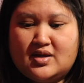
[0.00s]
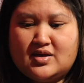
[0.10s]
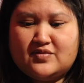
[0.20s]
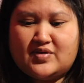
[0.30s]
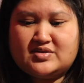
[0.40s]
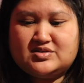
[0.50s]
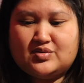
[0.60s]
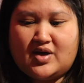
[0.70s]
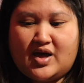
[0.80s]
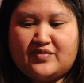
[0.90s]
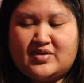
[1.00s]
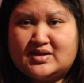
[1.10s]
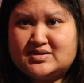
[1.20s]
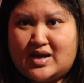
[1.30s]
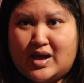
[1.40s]
if I still have
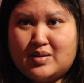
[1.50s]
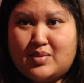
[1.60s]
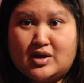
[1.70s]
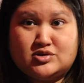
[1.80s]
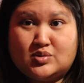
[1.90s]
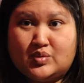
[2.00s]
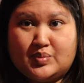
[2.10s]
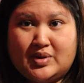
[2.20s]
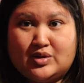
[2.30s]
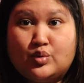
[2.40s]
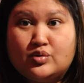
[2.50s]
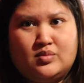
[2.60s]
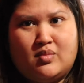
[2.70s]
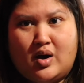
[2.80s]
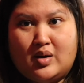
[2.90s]
that time. I don't want to be an older
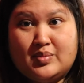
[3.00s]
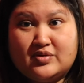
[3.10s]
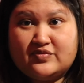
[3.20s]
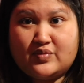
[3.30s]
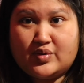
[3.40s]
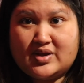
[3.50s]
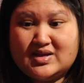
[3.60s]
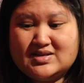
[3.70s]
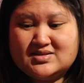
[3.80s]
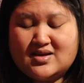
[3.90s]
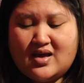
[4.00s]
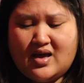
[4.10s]
mom in the 40s,